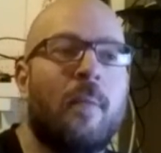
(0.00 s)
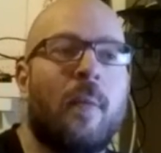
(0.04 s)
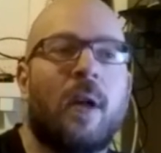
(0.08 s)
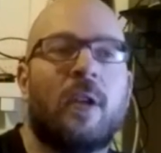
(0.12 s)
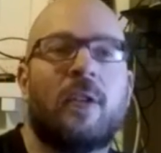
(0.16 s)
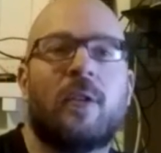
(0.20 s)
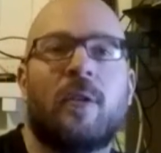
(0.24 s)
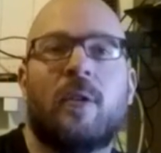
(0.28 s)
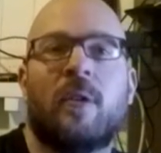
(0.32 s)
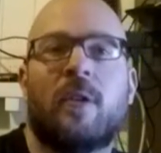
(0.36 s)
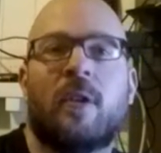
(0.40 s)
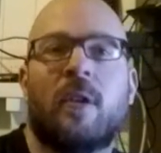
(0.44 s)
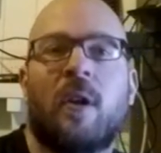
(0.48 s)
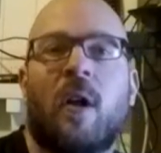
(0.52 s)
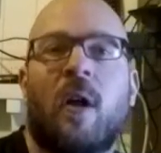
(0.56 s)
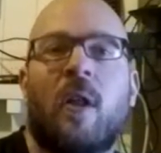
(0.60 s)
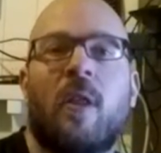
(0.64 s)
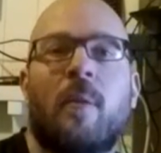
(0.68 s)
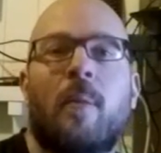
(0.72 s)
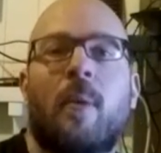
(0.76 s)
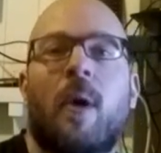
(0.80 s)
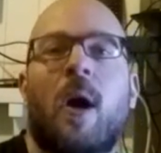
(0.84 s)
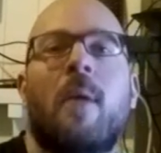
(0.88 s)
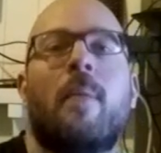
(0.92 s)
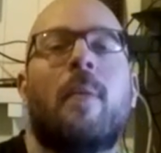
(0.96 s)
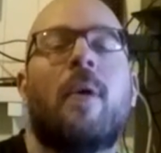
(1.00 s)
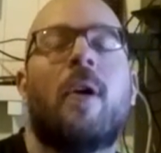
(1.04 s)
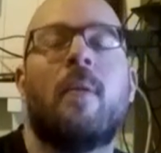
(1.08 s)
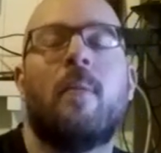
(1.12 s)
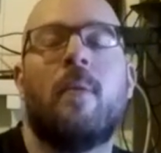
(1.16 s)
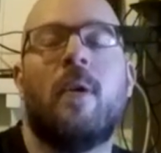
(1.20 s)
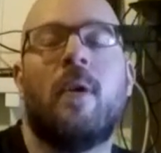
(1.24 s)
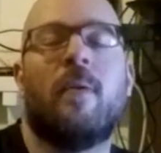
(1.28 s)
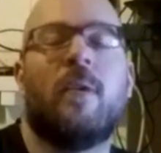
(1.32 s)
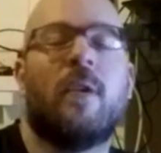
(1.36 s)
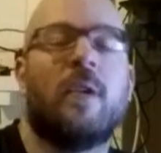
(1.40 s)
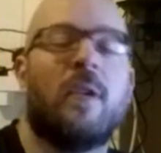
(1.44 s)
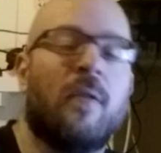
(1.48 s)
muscles and all the primary
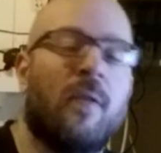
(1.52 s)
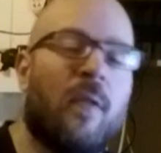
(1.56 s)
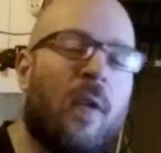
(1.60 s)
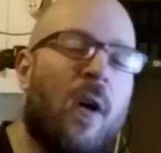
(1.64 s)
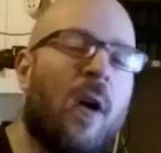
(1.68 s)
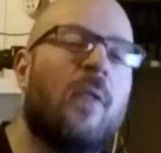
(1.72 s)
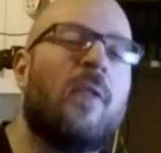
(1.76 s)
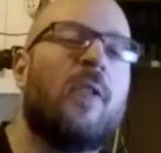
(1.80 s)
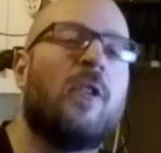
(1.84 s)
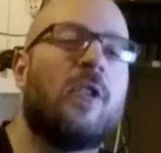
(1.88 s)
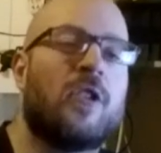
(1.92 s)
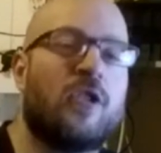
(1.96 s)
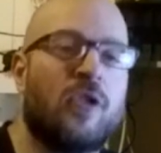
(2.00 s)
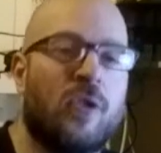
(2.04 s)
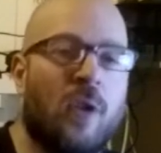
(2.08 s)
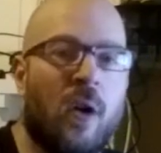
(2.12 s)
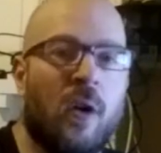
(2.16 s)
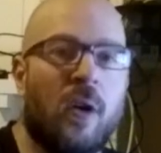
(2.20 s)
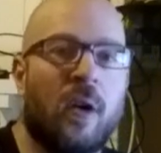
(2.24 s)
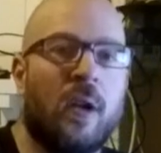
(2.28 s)
movers involved are strong